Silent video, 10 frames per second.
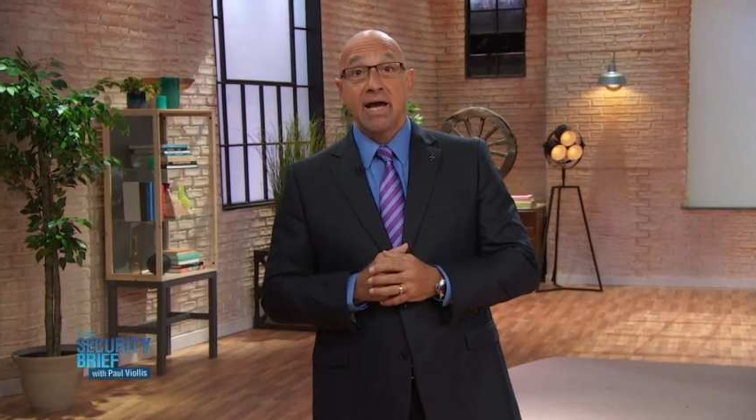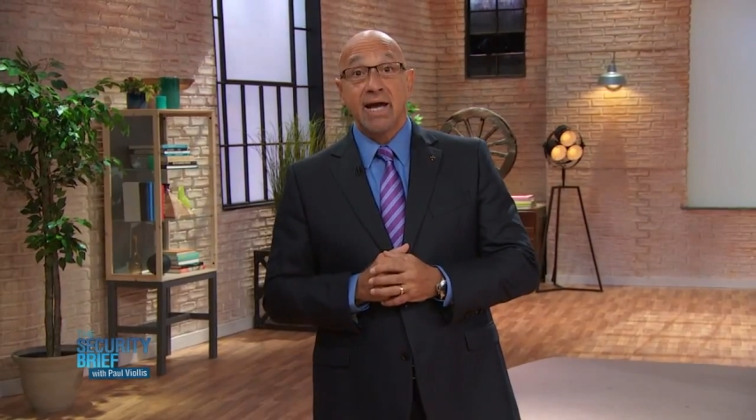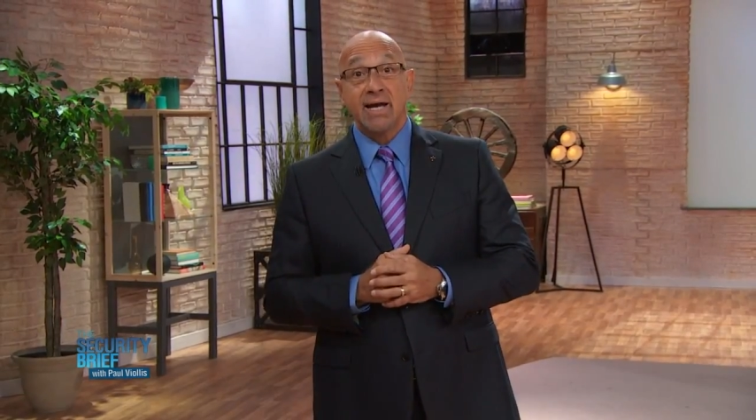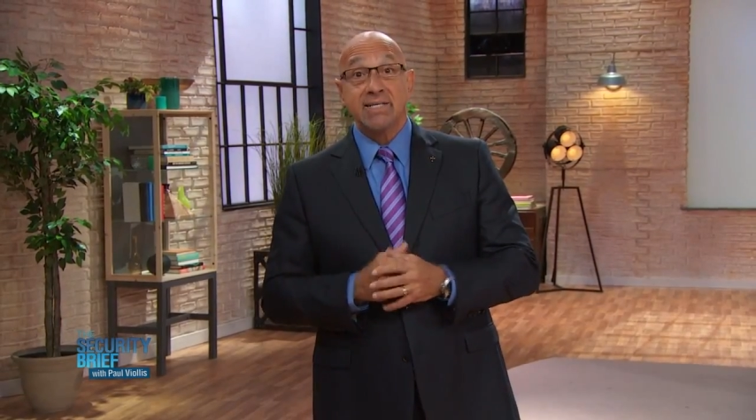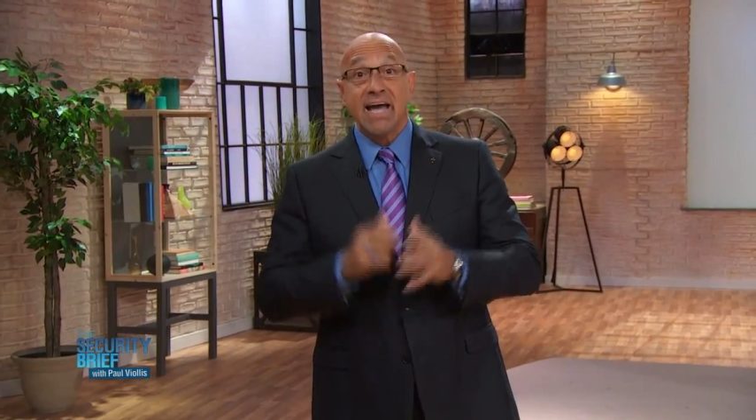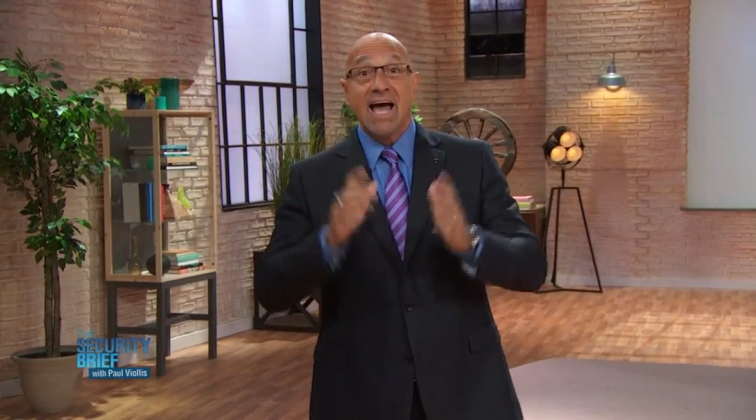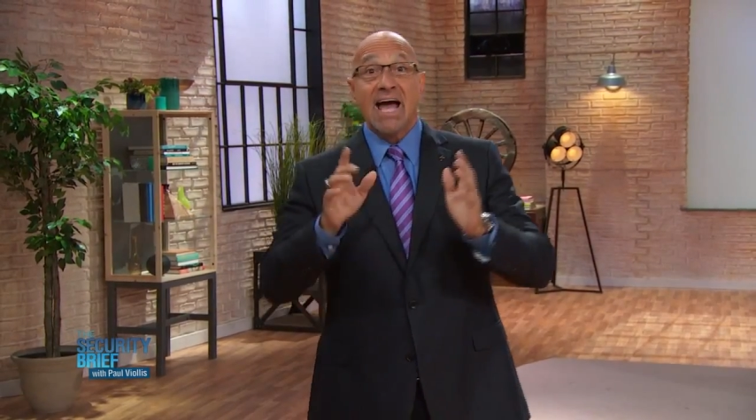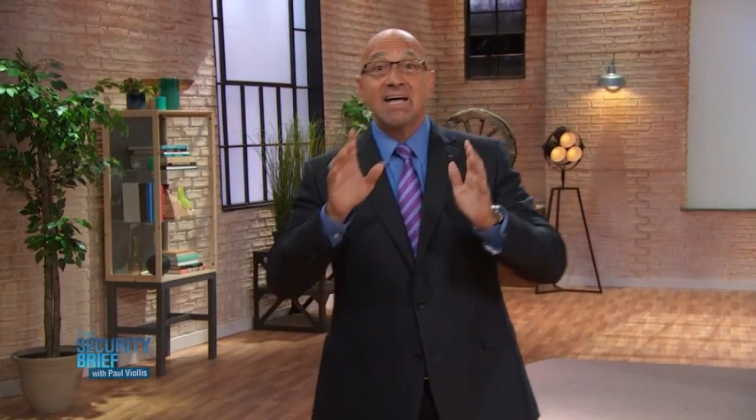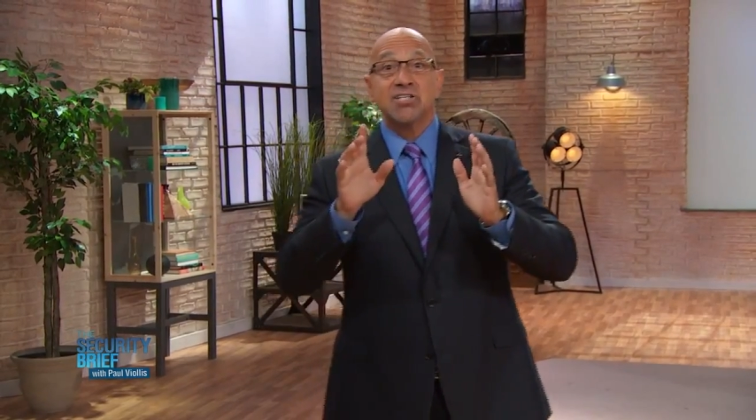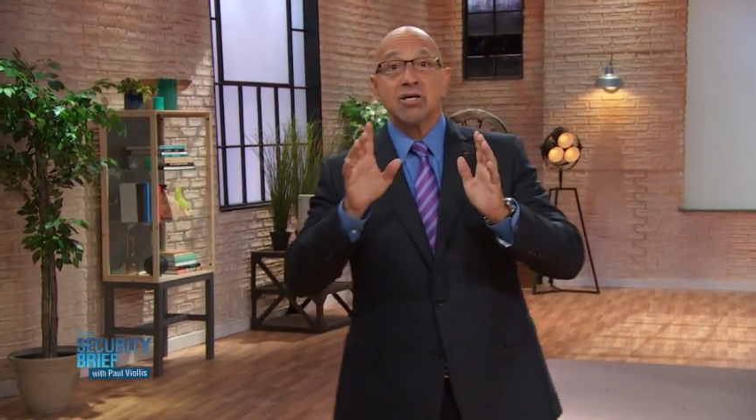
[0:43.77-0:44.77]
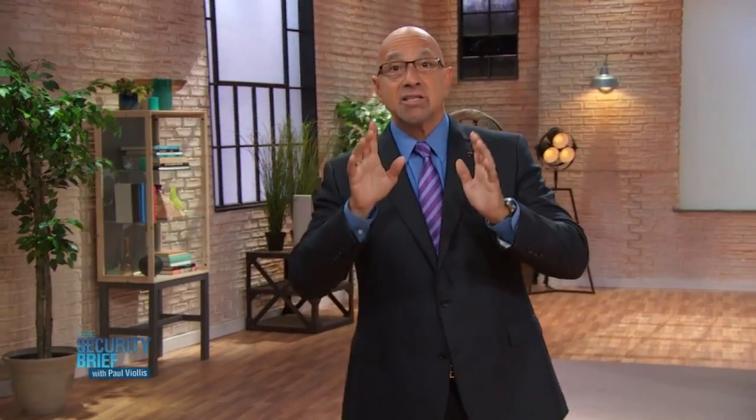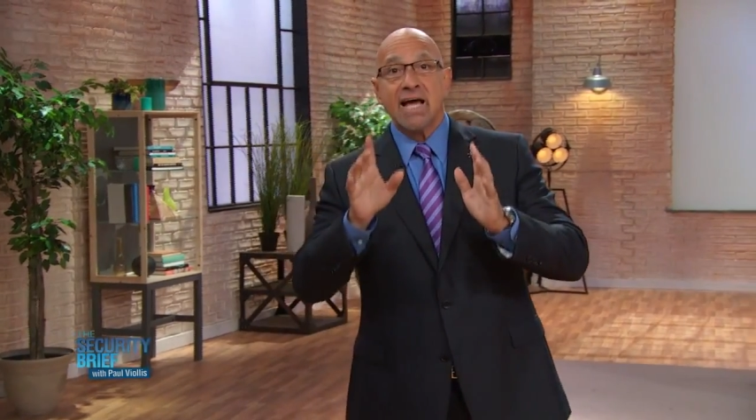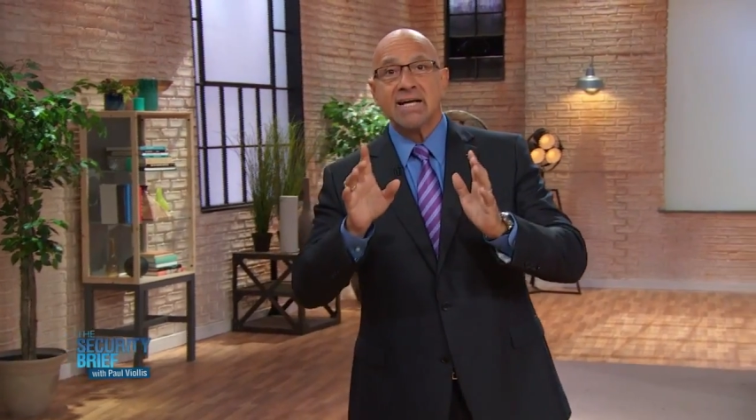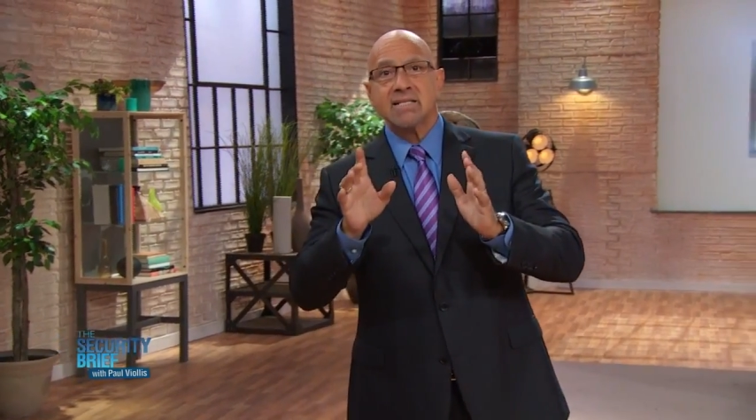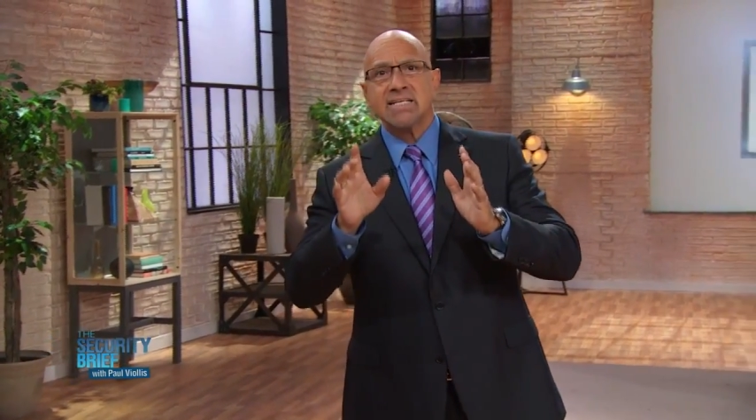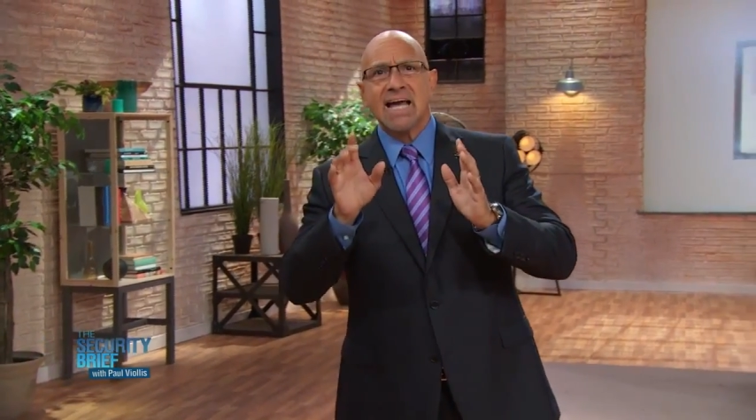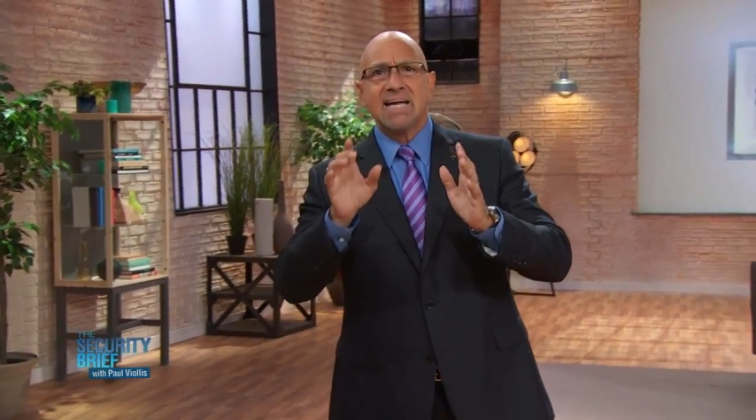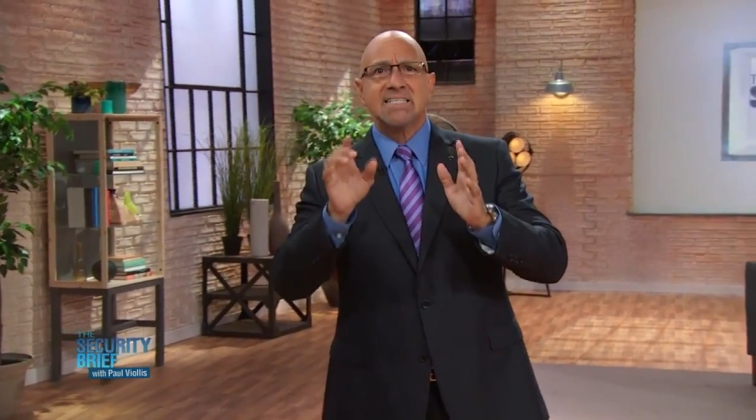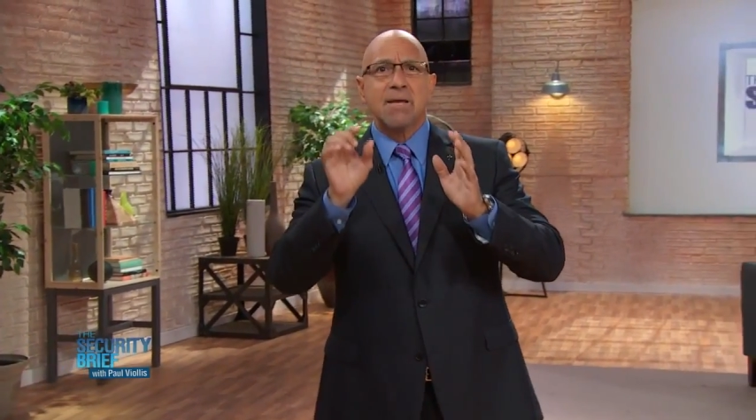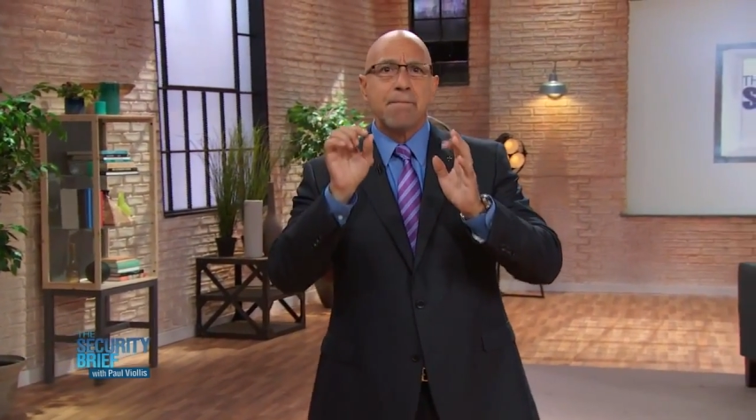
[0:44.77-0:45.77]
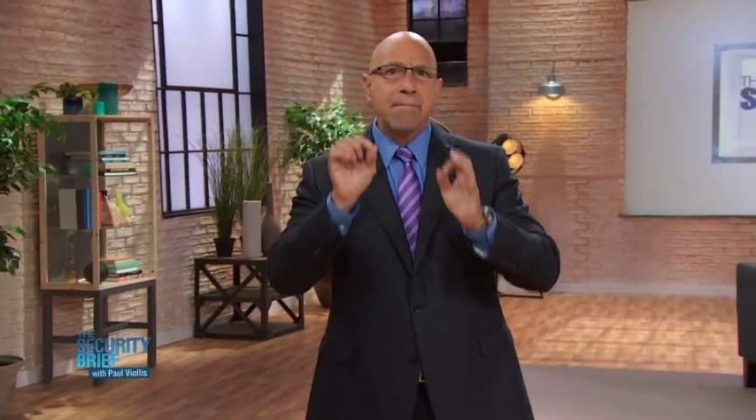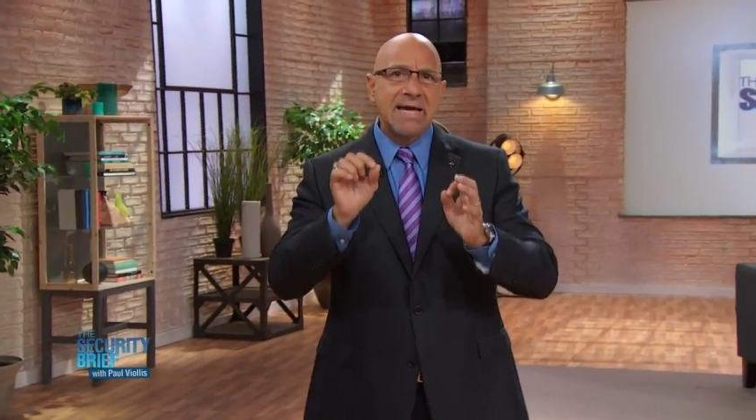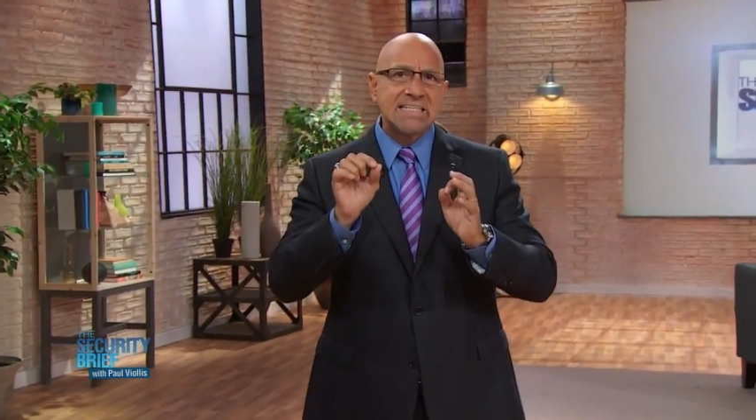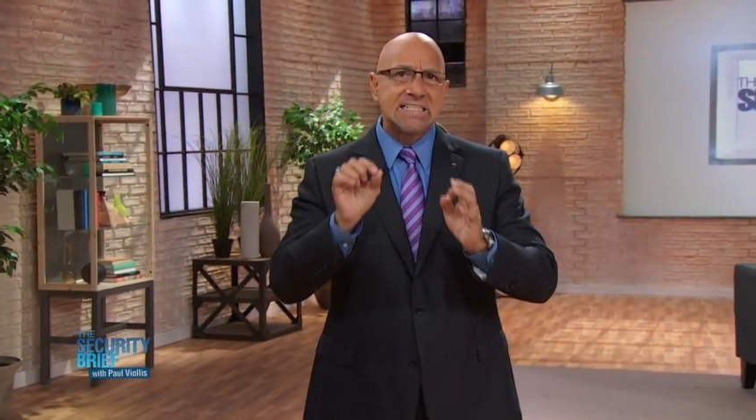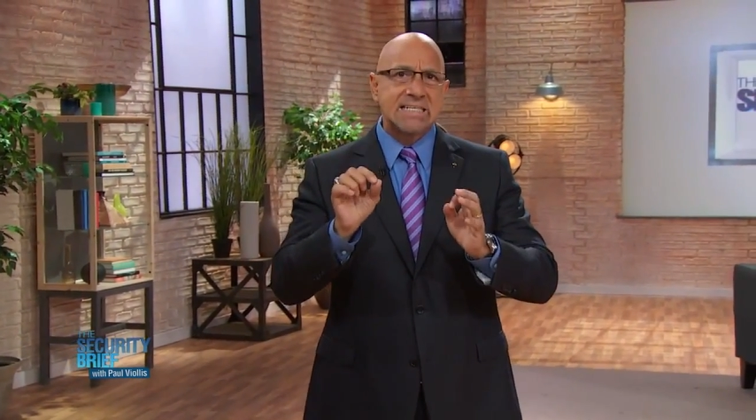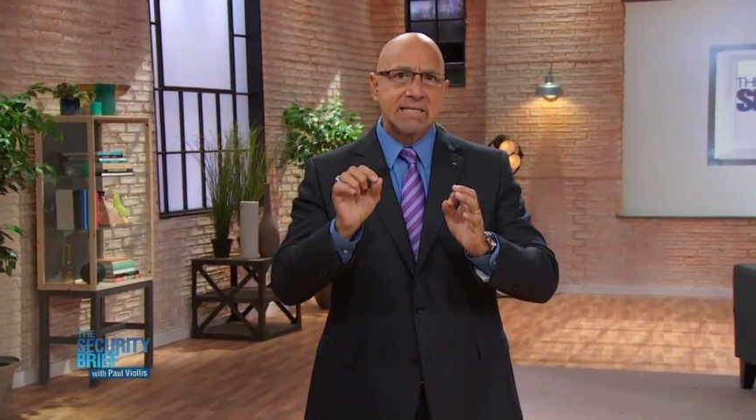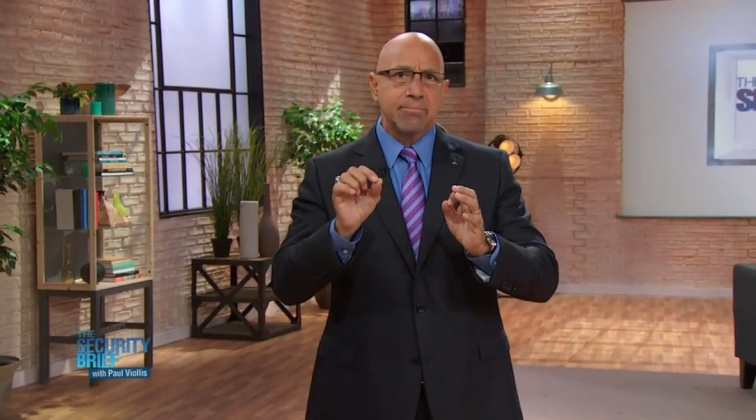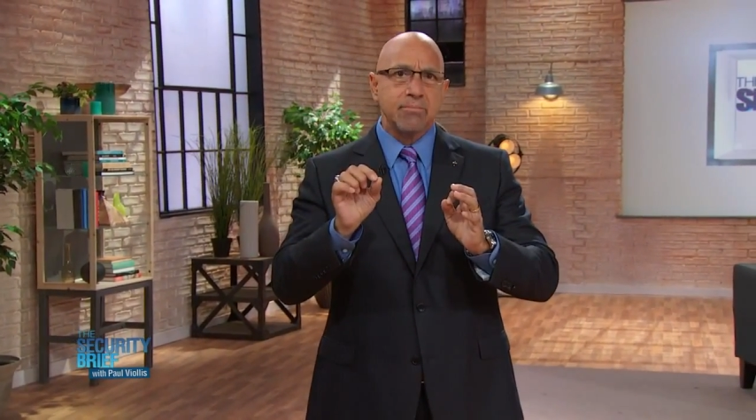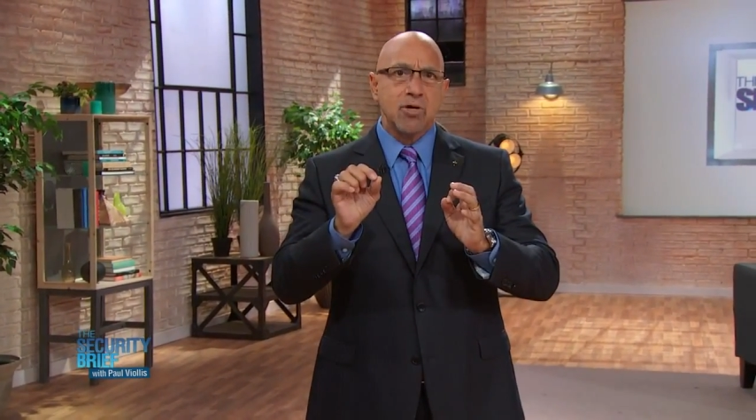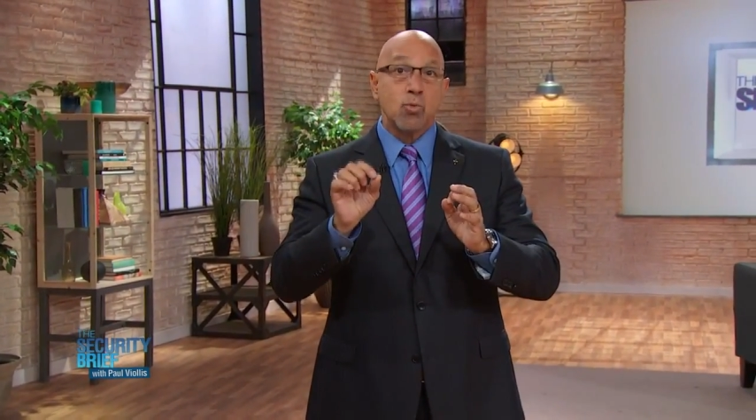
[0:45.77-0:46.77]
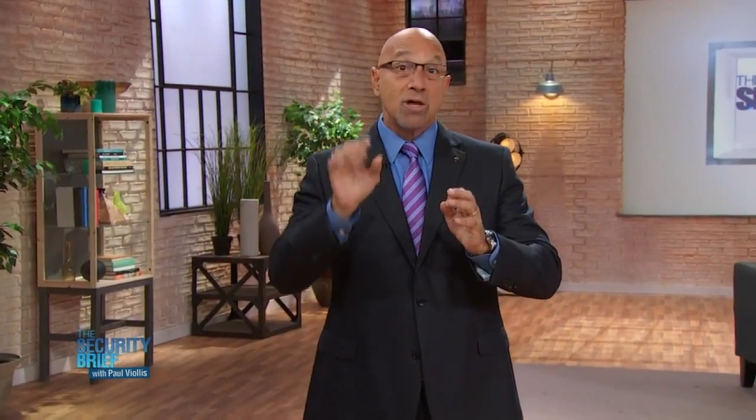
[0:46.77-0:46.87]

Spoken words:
And as unlikely as it may seem,